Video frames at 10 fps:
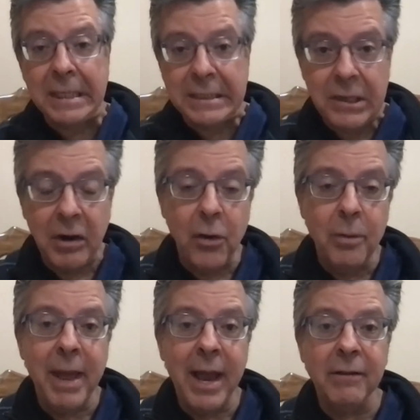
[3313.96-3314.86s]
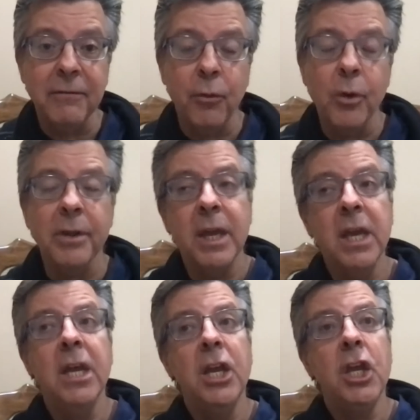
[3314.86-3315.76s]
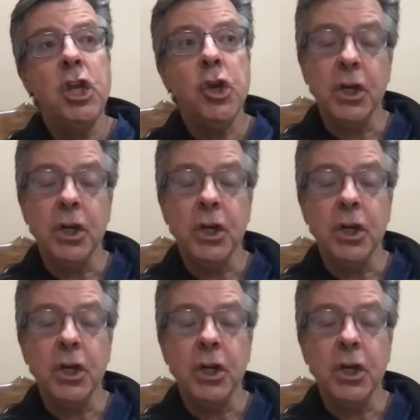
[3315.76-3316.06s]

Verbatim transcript: and start going back and forth, you